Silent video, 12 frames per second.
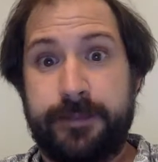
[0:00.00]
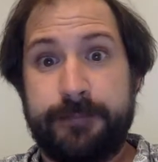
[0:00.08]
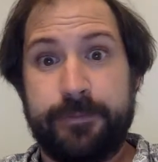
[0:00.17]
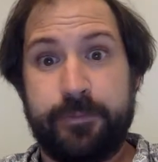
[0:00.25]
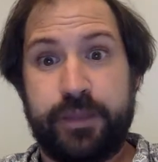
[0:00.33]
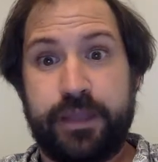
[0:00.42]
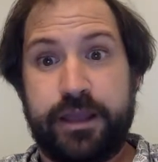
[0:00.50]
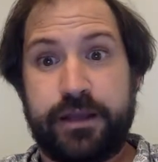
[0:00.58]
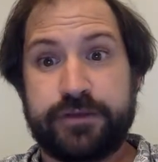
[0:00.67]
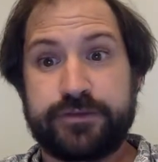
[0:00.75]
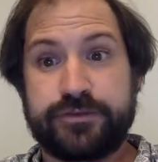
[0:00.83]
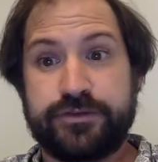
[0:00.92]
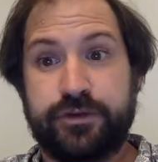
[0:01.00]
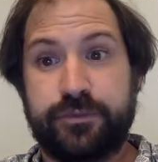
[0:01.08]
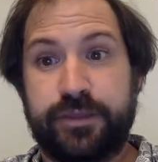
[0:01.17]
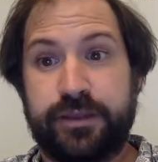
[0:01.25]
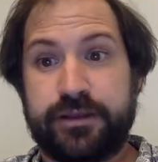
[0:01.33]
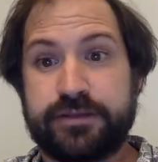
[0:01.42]
Mechanics are still
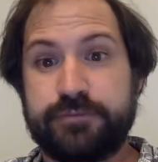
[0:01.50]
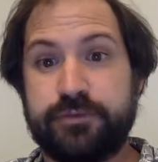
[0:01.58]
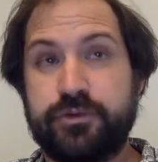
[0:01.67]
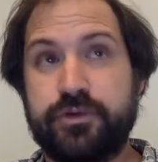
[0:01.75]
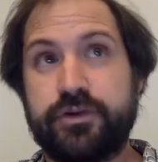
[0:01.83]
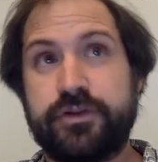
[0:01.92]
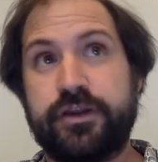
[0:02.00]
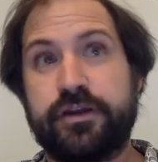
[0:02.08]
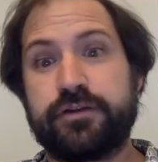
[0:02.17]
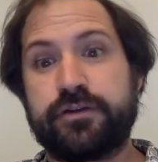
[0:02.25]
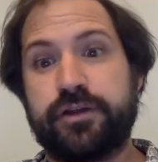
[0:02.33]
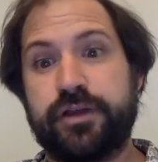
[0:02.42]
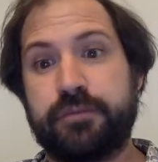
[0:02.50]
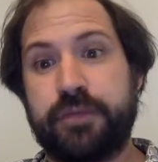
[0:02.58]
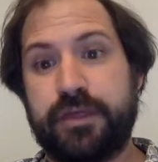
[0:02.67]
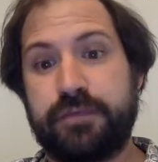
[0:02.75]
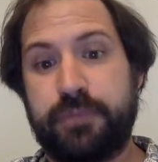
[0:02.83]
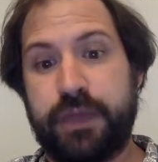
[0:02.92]
being explored, and the underlying
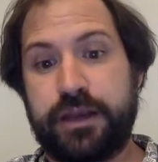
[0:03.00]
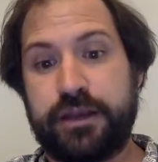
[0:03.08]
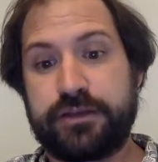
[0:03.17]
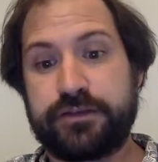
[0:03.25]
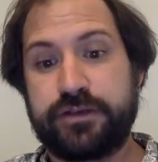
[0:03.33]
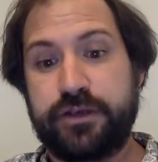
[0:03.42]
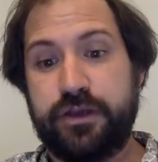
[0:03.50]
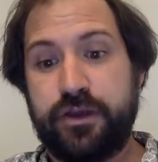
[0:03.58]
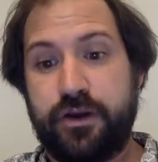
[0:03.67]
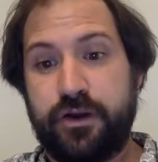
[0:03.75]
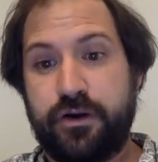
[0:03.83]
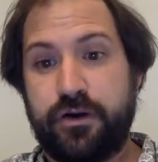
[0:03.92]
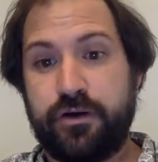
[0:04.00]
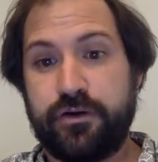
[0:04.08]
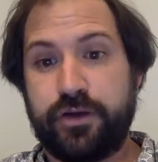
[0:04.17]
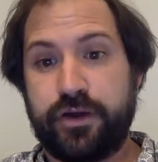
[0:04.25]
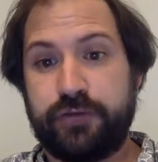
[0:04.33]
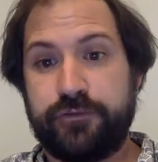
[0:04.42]
mathematics are
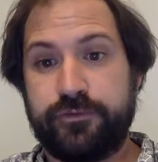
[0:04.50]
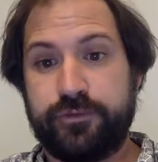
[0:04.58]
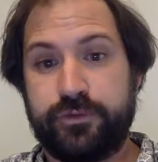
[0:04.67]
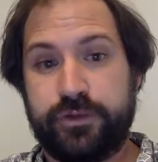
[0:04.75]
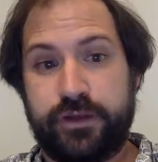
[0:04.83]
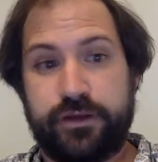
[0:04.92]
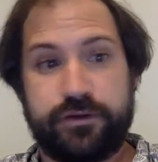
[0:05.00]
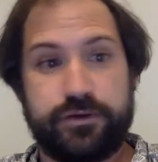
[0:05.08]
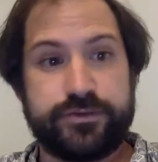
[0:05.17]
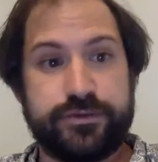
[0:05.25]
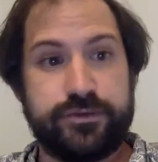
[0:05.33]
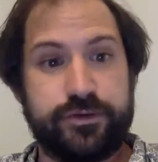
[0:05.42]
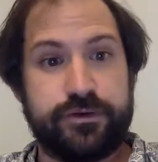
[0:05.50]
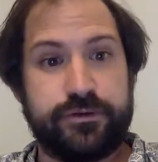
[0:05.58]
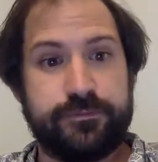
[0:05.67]
not fully understood.